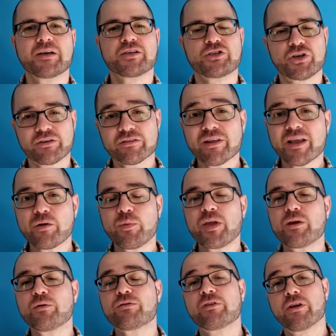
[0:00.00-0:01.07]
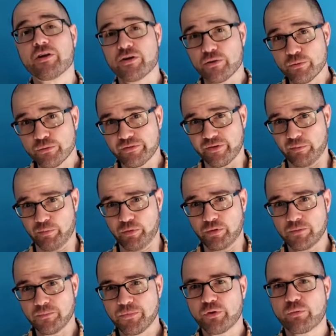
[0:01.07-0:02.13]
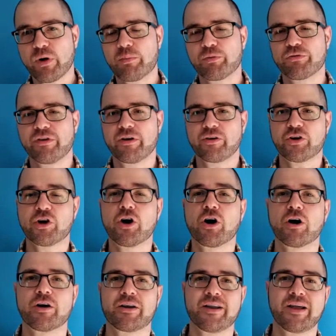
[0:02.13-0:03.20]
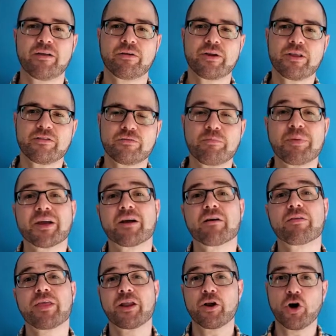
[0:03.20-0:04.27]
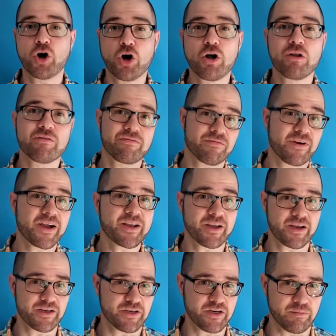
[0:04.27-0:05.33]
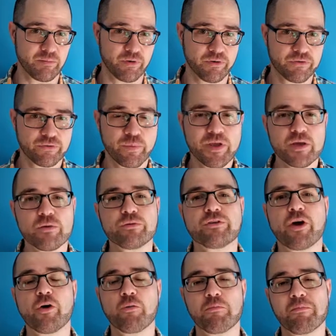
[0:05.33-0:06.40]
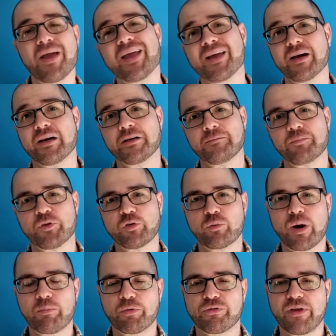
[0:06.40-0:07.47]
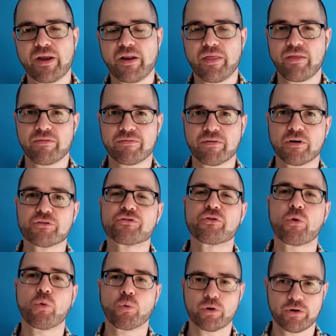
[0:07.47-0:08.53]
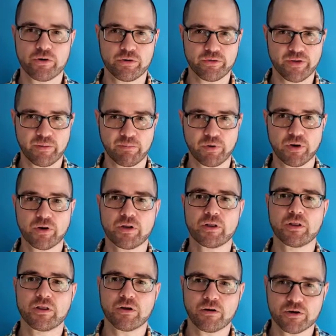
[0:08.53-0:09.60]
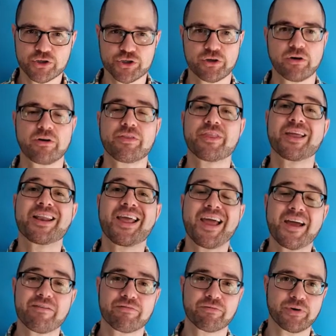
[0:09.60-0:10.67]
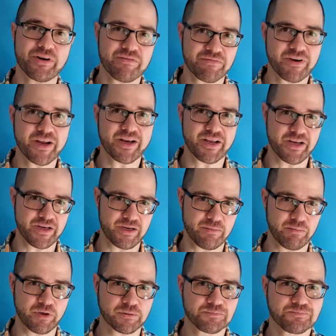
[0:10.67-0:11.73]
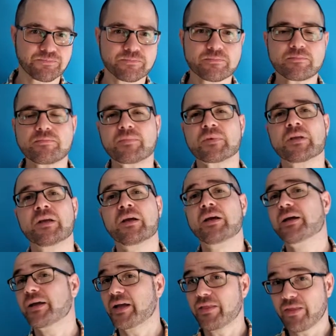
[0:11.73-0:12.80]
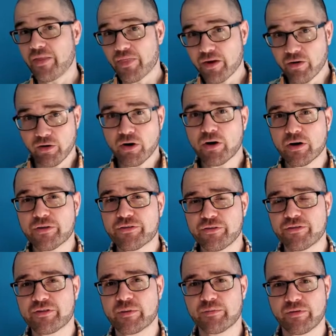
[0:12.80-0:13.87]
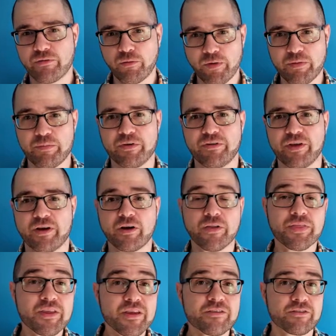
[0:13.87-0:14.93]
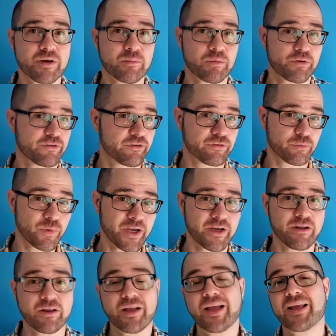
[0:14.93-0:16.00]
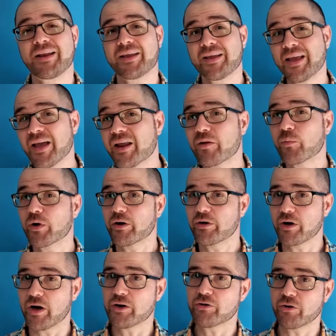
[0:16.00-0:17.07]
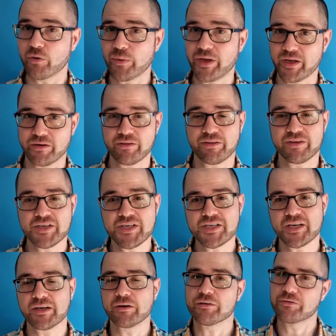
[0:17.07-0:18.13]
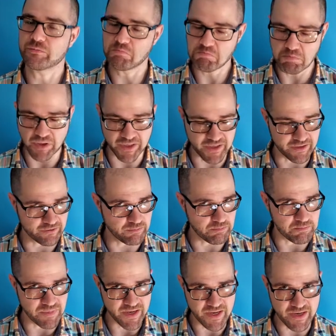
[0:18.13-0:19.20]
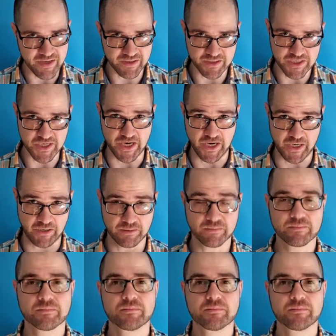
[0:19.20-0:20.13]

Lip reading: Just like we used a new symbol to represent cardinalities bigger than all finite numbers, we use omega to represent the first ordinal number larger than every finite number. And then there are systems of arithmetic on these numbers as well, and again, we're not going into the details, but it's been done.